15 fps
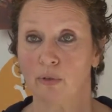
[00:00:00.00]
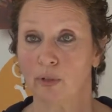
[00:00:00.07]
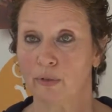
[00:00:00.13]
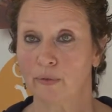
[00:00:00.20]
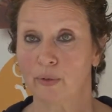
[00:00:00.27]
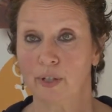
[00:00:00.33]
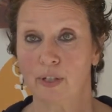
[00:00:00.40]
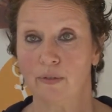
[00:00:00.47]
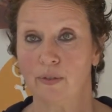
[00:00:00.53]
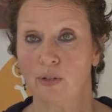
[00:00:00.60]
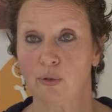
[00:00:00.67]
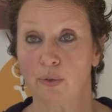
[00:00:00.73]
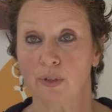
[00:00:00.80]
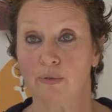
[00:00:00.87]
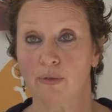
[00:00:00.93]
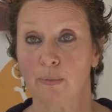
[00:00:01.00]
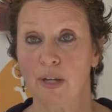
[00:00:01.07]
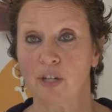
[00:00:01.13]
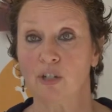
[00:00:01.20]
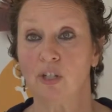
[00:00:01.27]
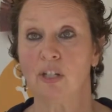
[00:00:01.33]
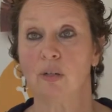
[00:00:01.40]
look for individual
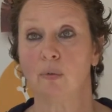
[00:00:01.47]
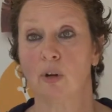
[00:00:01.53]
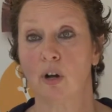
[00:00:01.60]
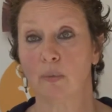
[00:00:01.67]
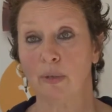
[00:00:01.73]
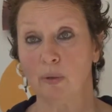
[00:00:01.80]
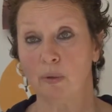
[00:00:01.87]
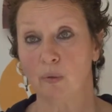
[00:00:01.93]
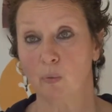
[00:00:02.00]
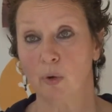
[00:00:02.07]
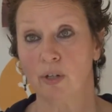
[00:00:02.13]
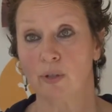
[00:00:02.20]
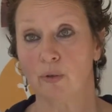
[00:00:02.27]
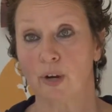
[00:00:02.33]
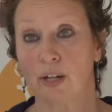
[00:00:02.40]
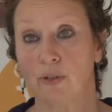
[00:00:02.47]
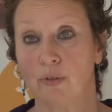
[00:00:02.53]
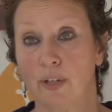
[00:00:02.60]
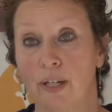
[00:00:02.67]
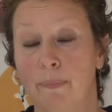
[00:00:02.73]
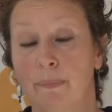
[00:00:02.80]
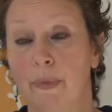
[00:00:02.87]
information. It would all be in one
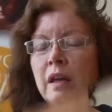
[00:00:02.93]
directory.